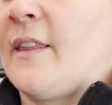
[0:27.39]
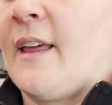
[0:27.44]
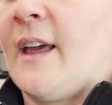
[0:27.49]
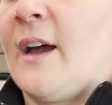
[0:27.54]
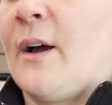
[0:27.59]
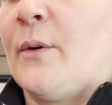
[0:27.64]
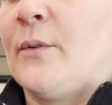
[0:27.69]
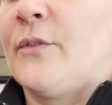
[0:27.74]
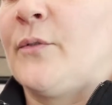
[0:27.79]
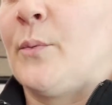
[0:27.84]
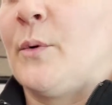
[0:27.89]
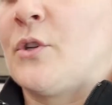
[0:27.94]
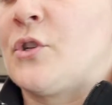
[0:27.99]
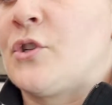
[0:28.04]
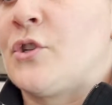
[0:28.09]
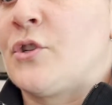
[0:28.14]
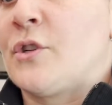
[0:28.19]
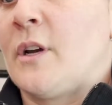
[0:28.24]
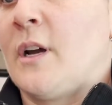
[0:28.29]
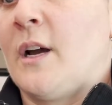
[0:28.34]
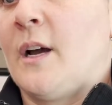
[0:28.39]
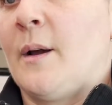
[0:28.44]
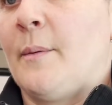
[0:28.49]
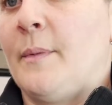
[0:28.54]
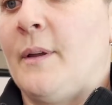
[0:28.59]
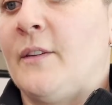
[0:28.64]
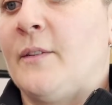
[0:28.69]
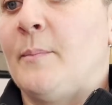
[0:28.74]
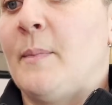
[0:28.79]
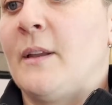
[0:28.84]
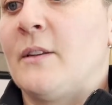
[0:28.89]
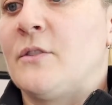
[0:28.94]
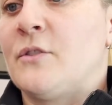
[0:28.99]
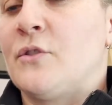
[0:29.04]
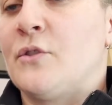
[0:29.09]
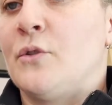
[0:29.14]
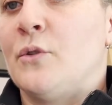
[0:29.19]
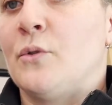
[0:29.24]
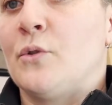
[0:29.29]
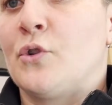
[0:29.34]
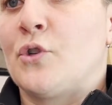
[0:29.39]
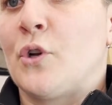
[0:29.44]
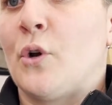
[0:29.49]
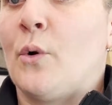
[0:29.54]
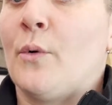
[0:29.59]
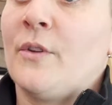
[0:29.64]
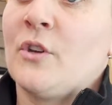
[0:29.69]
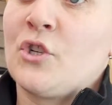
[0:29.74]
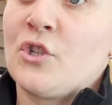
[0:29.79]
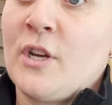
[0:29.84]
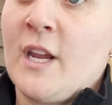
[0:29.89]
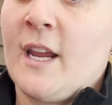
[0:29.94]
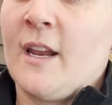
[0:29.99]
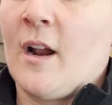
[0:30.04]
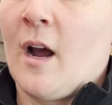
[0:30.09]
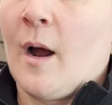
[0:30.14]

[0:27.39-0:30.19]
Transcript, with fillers: of the house, which um, is meant to show the shade